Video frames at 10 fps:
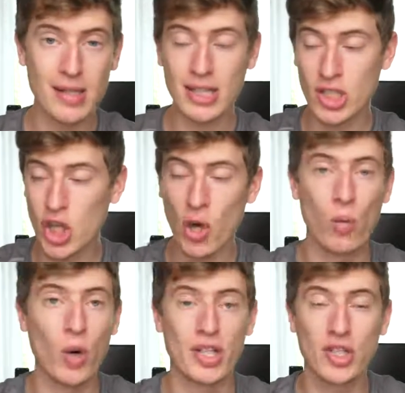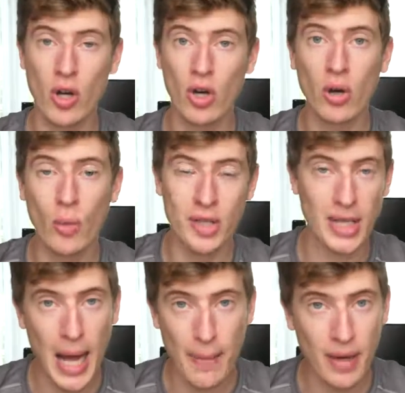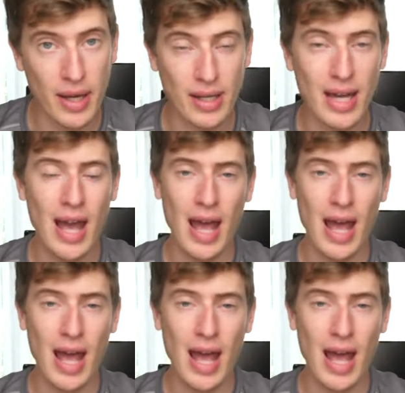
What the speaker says: I like to know what is going on, what is happening.